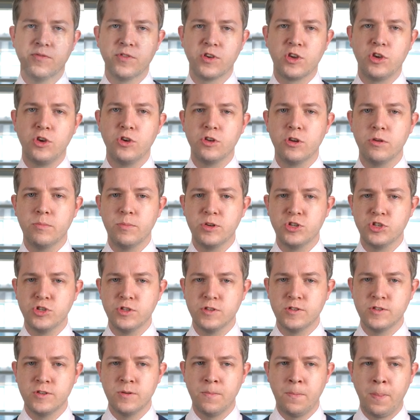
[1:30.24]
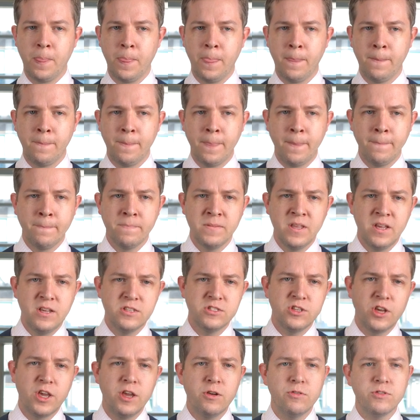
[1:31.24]
of acute admissions.
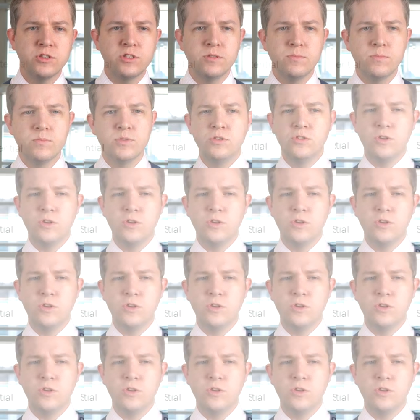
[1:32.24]
So here are some